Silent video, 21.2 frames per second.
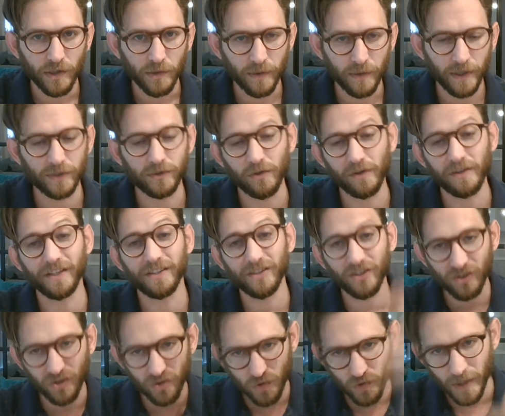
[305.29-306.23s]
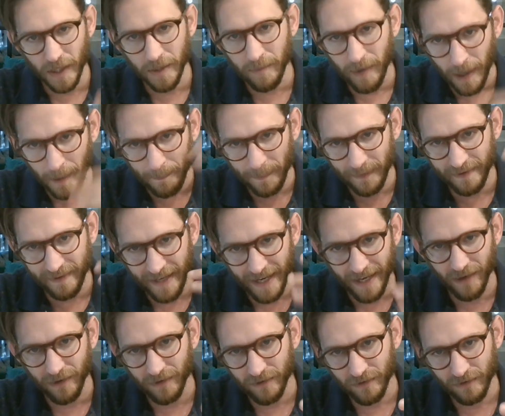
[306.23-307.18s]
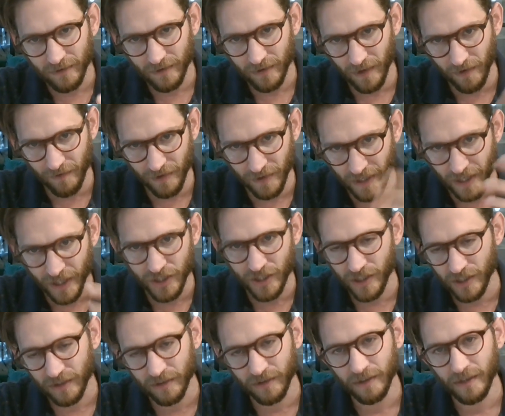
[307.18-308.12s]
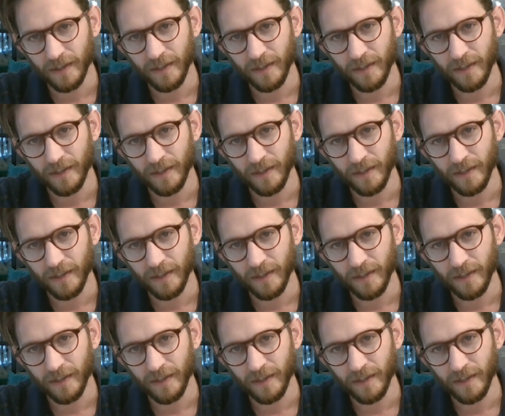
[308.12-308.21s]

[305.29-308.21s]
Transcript: Right? So these extreme up and downs of the nation,